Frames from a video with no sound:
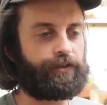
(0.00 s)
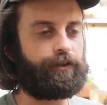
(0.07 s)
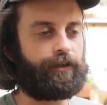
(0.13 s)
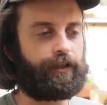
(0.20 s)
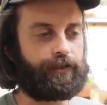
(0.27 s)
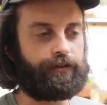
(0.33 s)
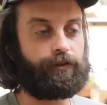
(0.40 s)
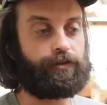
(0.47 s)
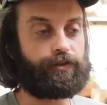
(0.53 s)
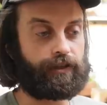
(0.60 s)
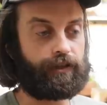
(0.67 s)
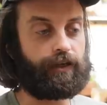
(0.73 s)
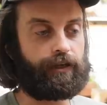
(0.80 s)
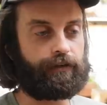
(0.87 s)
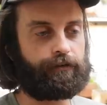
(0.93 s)
There, there's
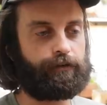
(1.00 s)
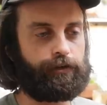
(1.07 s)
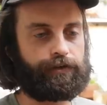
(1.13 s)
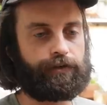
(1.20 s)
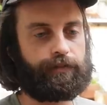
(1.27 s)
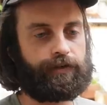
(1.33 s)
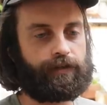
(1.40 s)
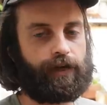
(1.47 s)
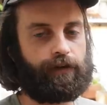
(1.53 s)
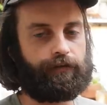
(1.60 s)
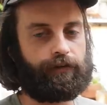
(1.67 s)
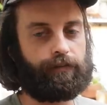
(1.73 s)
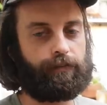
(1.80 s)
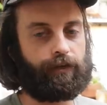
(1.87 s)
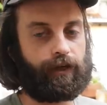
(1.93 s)
a lot of gruesome
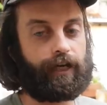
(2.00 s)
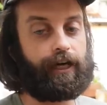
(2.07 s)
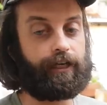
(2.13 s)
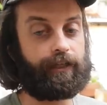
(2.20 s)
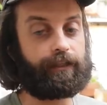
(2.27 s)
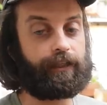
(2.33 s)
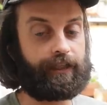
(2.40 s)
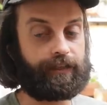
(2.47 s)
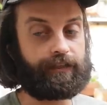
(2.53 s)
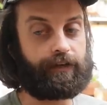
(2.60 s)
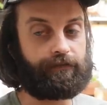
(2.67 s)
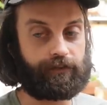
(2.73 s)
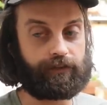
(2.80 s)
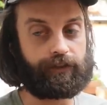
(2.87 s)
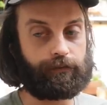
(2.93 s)
stuff in the book. I, I
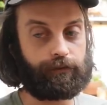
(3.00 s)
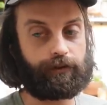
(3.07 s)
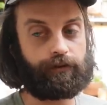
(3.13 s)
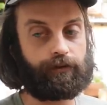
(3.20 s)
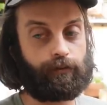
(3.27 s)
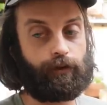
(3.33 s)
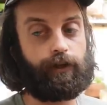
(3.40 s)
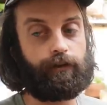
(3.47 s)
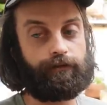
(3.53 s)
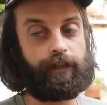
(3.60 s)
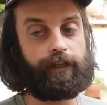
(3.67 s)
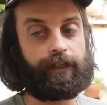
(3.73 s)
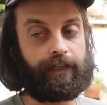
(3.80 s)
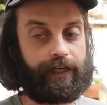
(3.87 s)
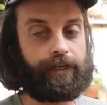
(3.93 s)
definitely would
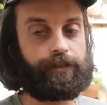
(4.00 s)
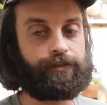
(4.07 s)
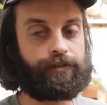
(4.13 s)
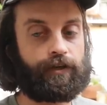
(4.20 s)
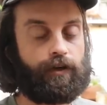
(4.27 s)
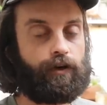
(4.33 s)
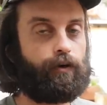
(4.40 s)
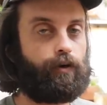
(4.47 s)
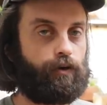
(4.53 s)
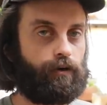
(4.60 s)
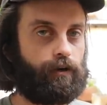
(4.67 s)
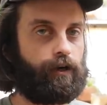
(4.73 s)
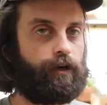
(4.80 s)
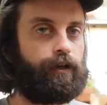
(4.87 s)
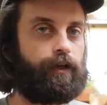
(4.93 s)
qualify it as
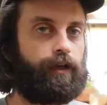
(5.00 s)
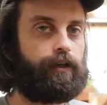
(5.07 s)
horror.